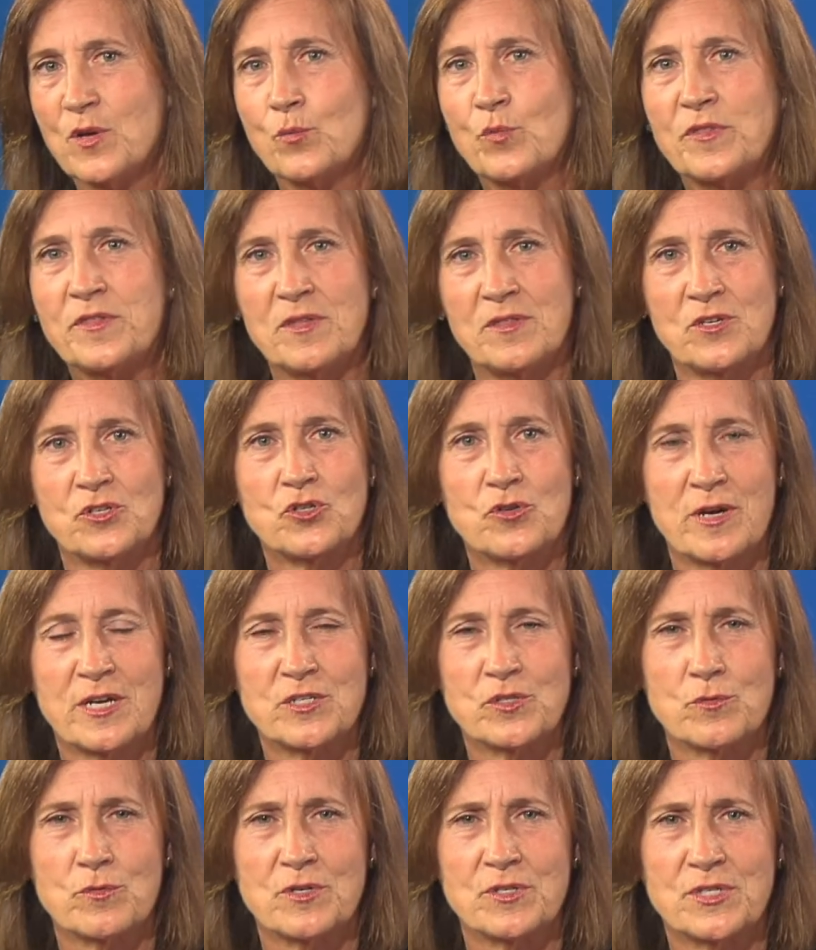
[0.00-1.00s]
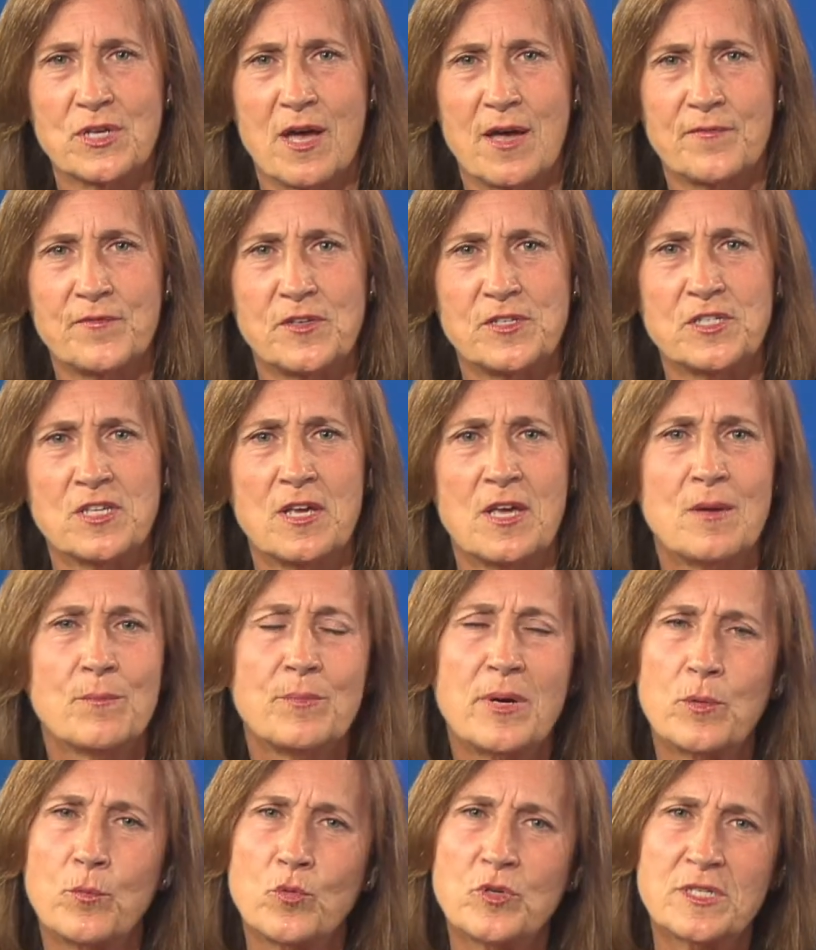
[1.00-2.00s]
within the treasurer's office,
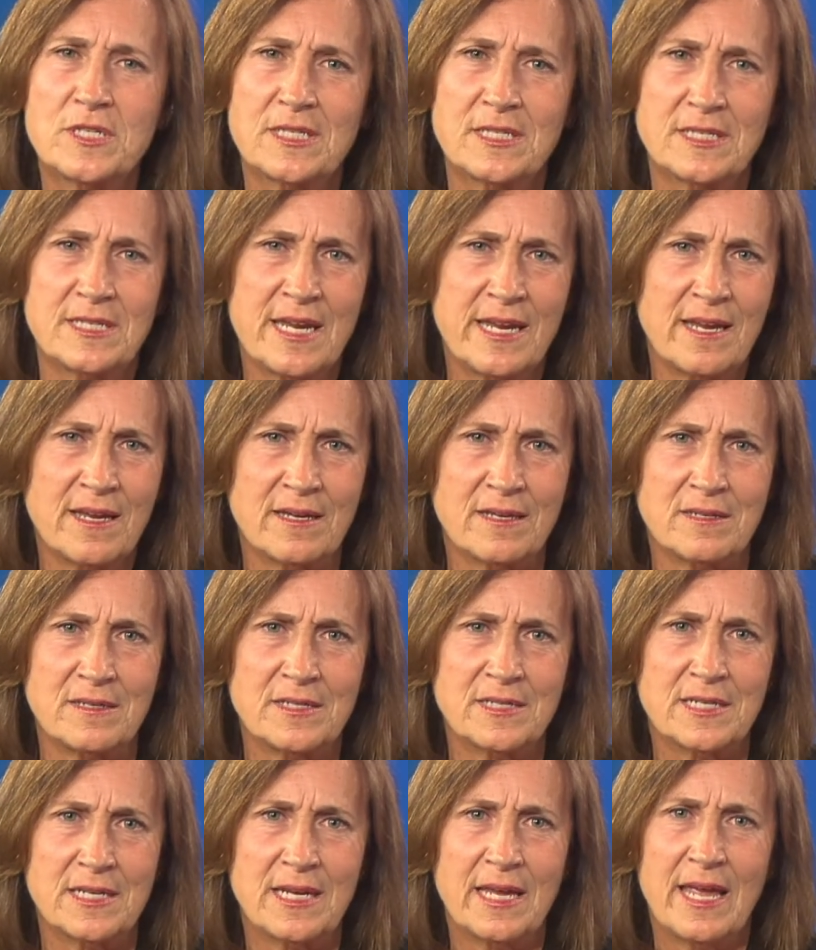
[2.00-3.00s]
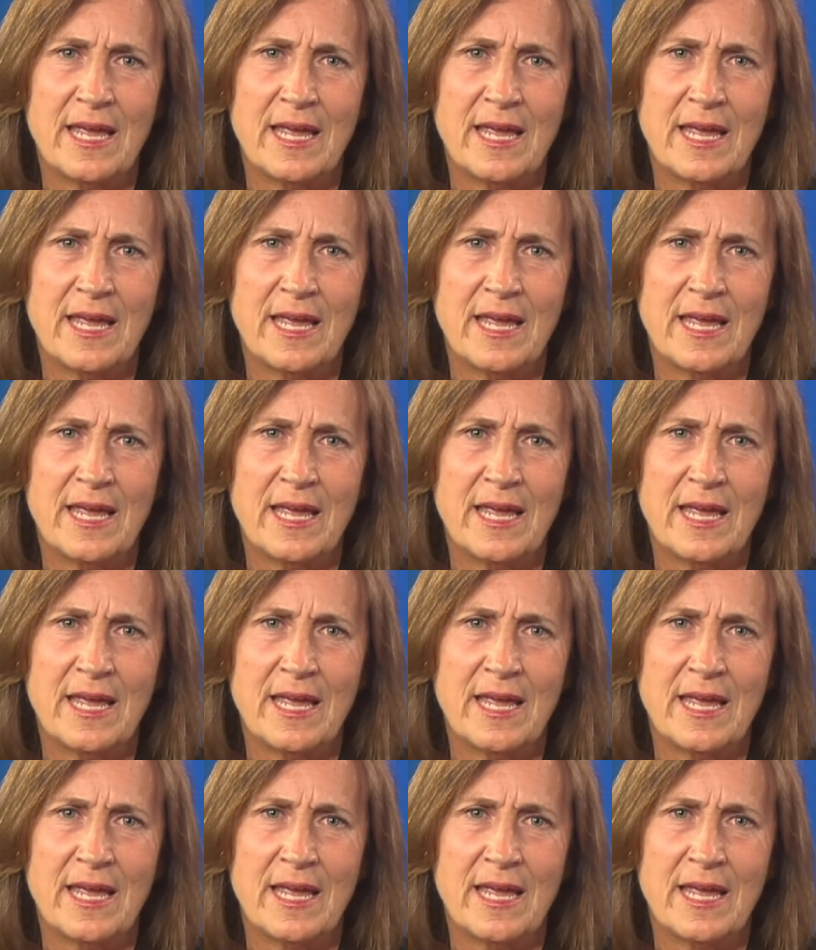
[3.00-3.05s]
but will stand